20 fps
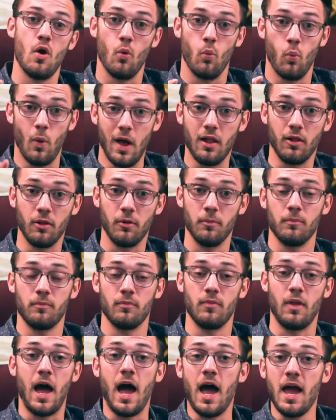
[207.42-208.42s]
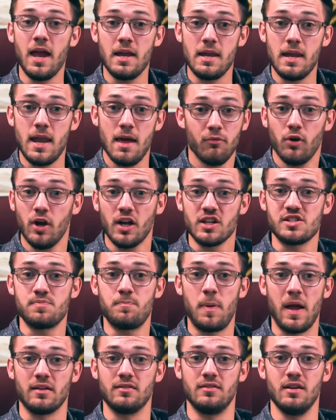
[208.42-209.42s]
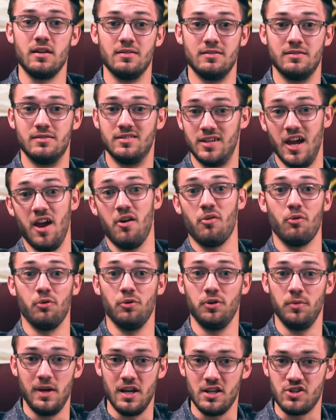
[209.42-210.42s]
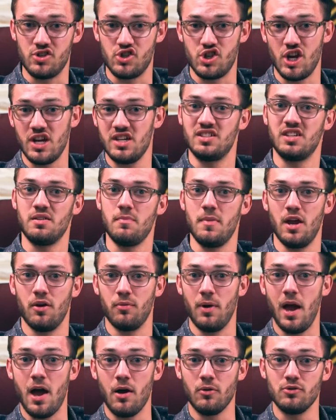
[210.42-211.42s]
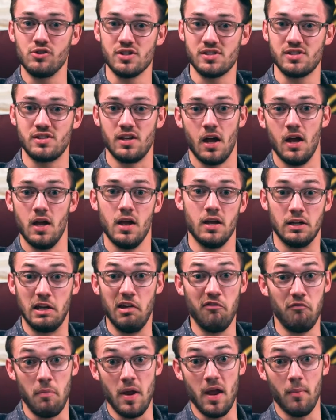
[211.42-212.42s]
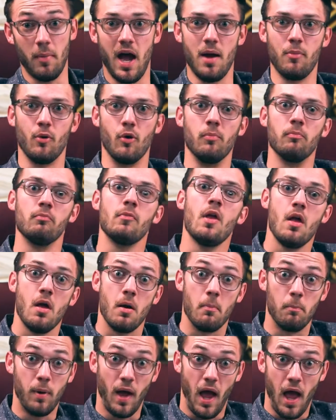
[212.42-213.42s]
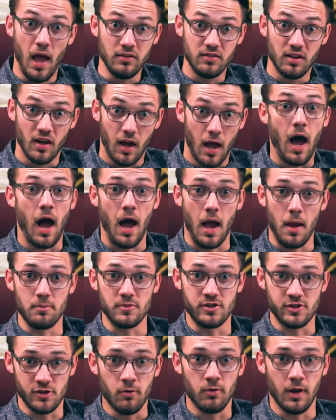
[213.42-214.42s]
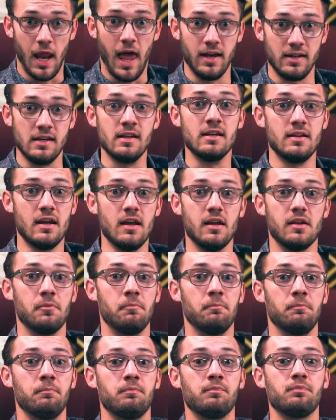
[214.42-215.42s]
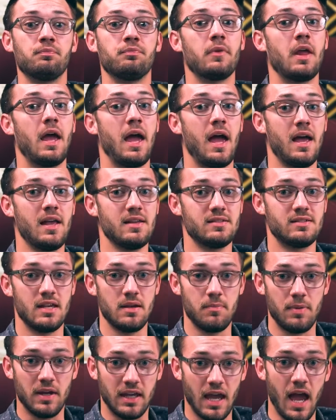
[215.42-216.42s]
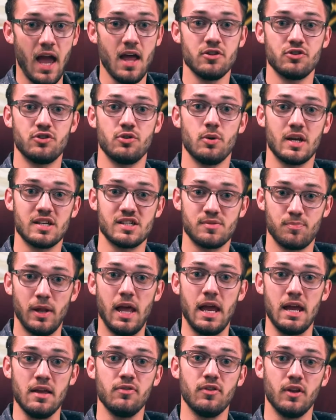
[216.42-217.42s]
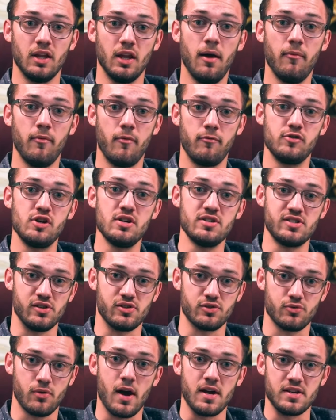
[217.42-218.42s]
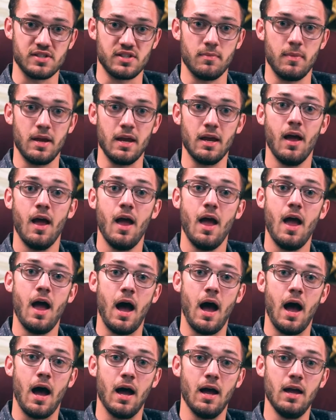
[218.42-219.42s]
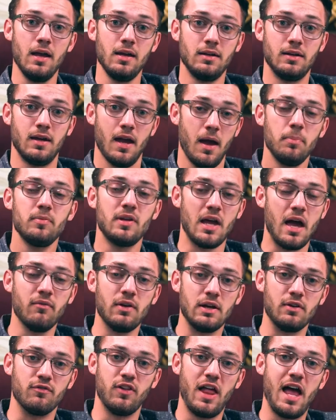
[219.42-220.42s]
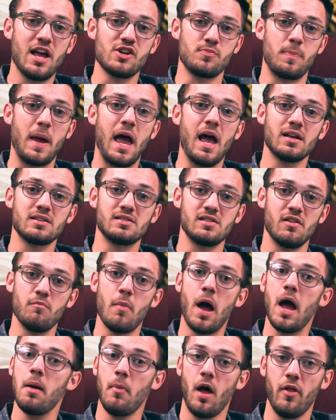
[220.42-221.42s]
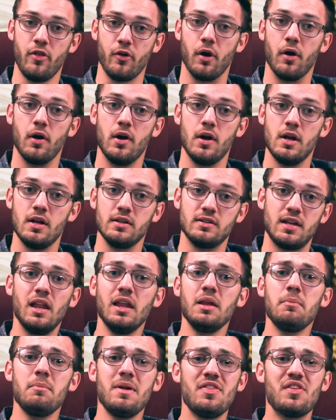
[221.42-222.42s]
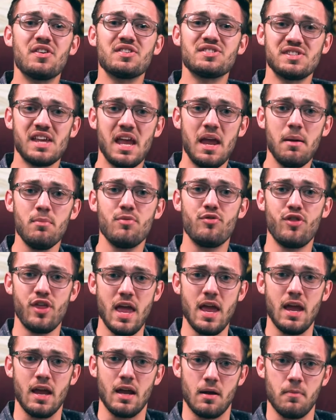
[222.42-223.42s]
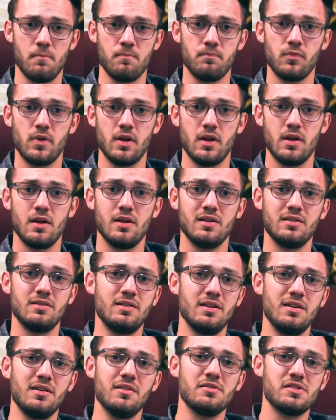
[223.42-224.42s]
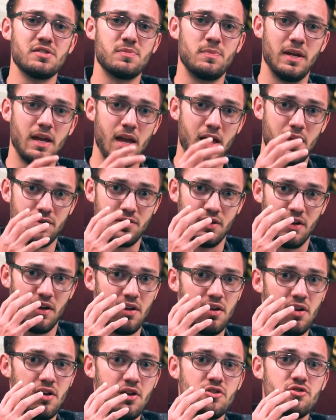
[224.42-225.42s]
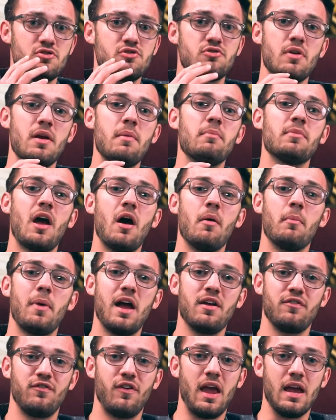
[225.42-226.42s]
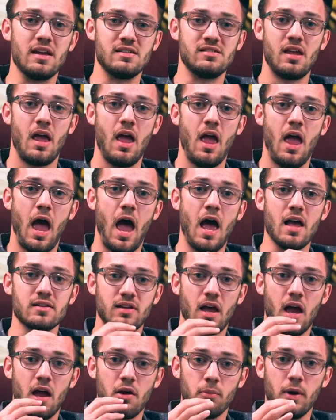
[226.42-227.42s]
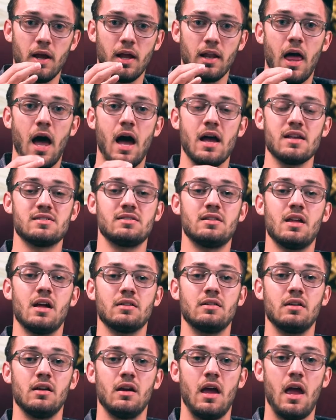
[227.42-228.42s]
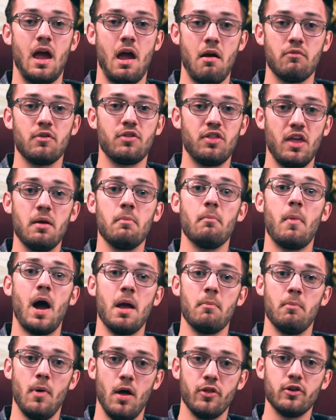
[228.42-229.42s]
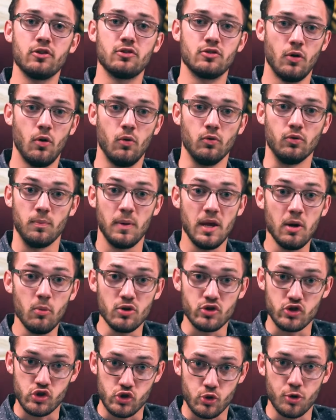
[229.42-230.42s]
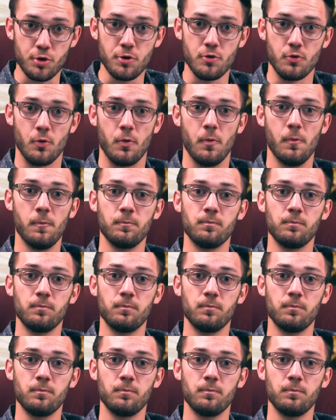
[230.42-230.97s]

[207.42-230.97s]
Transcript: Well, I never expected Daryl to be chasing me around just to give me a Bible, but I'm so glad he did. As he began to explain the love of Jesus Christ to me, I kept having flashbacks of my mother telling me the same thing. Tears began to stream down my face as I realized that everything my mother told me was true.